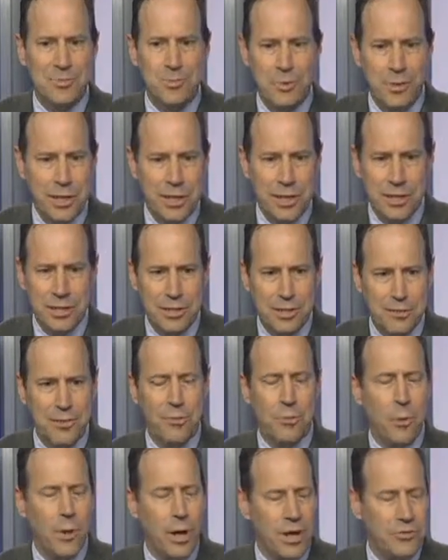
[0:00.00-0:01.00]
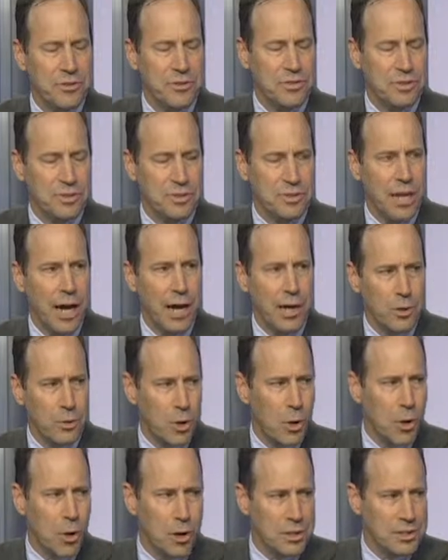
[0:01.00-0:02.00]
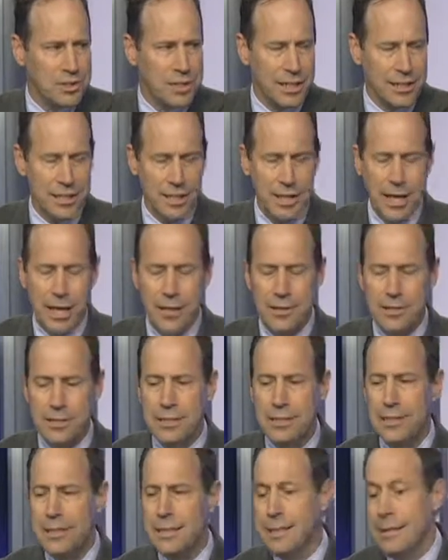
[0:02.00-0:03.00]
We're not going to throw out this entire law on a technicality.